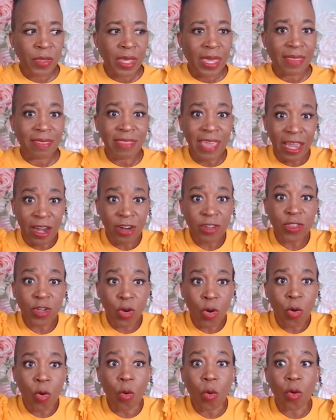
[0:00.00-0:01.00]
they are the
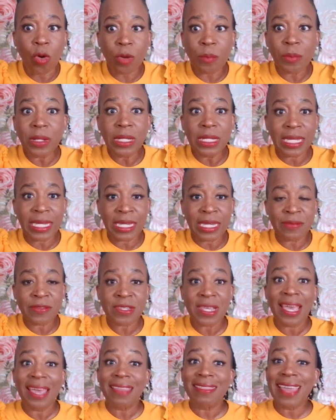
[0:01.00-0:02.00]
core
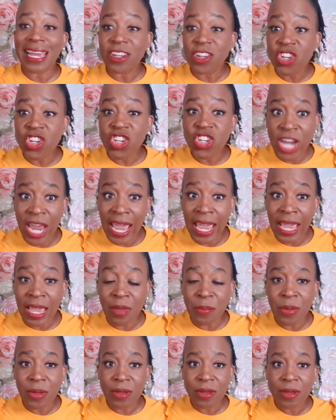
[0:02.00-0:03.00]
beliefs that
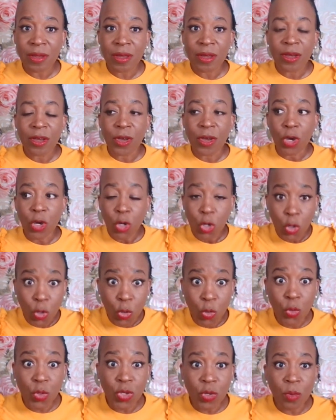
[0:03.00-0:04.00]
shape
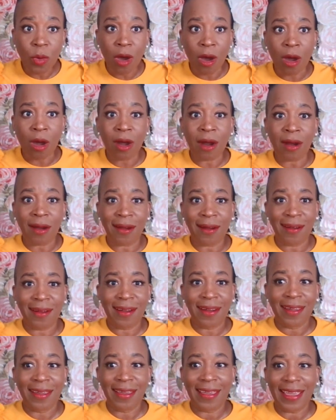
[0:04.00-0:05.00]
who you are
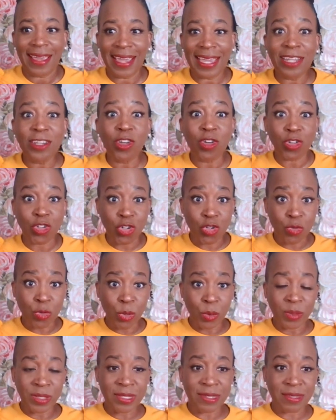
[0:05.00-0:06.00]
in your
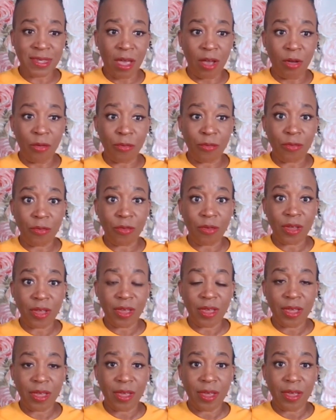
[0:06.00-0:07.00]
truest self.
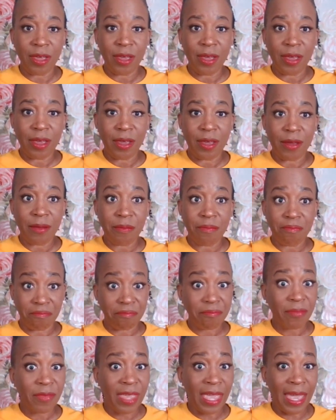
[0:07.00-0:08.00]

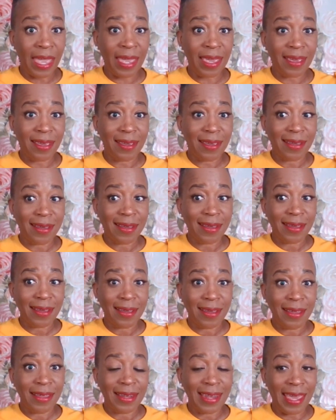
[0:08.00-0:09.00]
Okay?
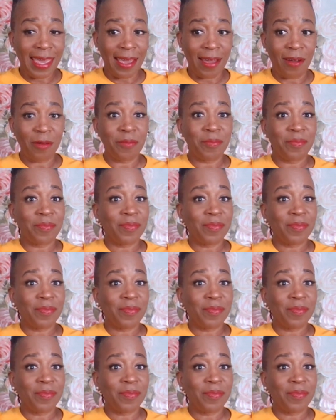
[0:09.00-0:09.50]
Now,